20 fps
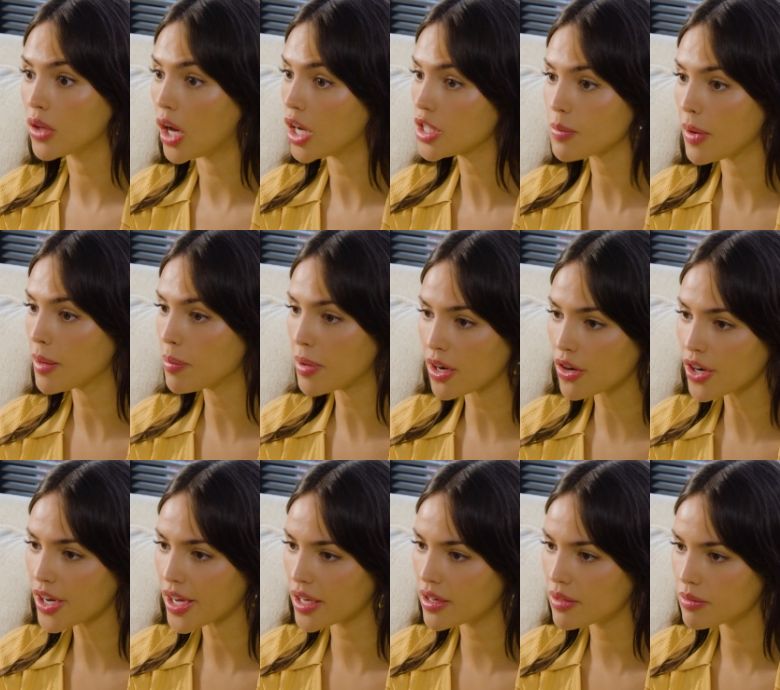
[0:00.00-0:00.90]
lost my
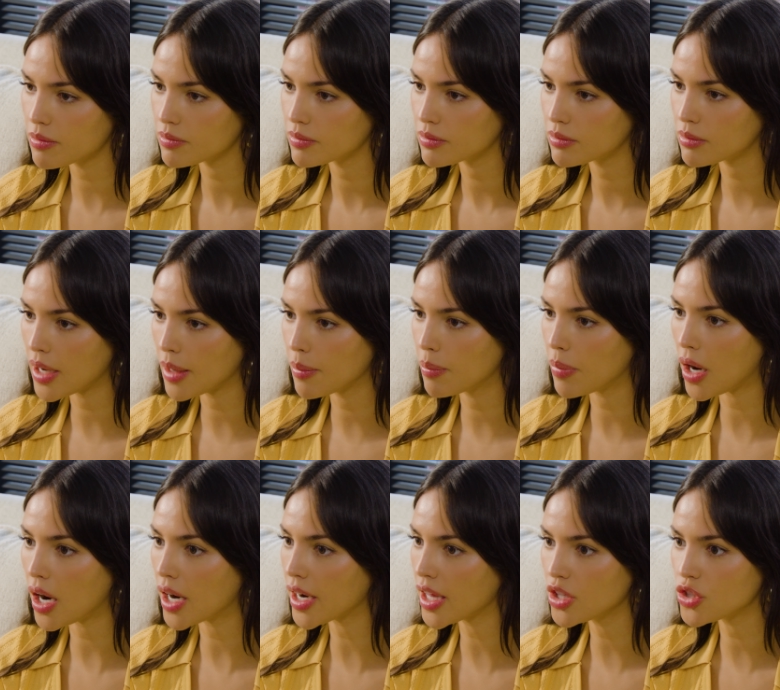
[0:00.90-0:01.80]
period. My
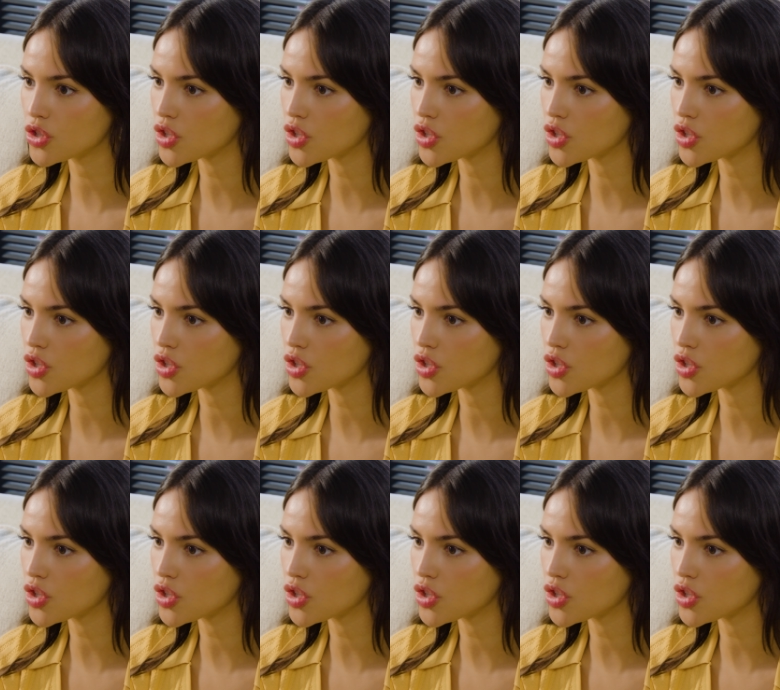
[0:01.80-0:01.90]
body